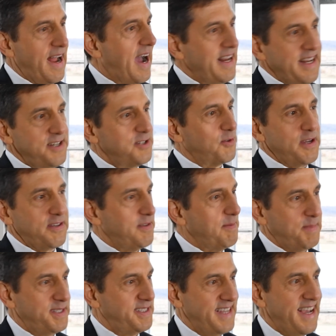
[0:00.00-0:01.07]
I didn't dress up
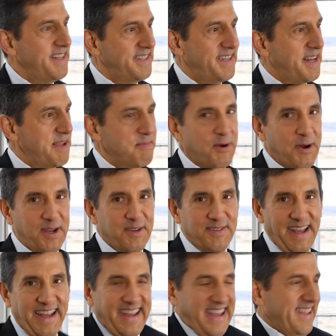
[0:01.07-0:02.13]
as Santa anymore because
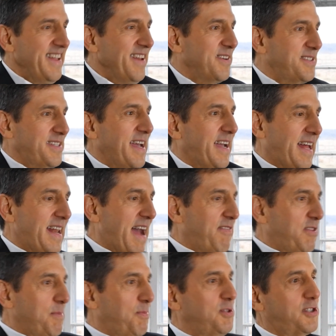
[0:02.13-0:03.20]
you know, it's like I'd have
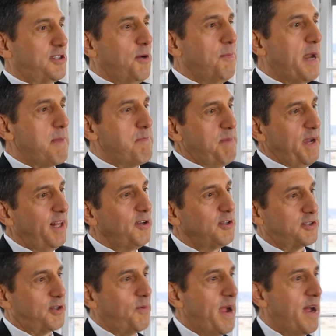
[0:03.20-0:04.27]
to put so many
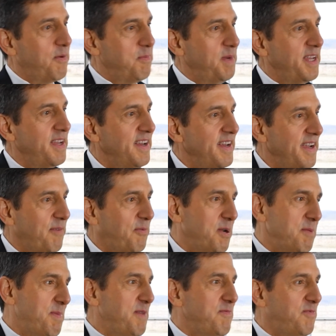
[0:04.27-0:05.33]
pillows around me. It would have
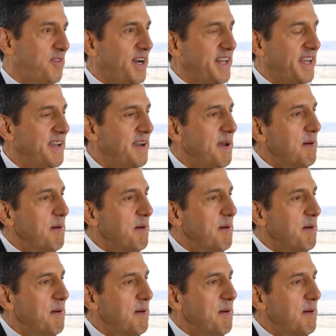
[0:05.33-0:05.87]
been funny.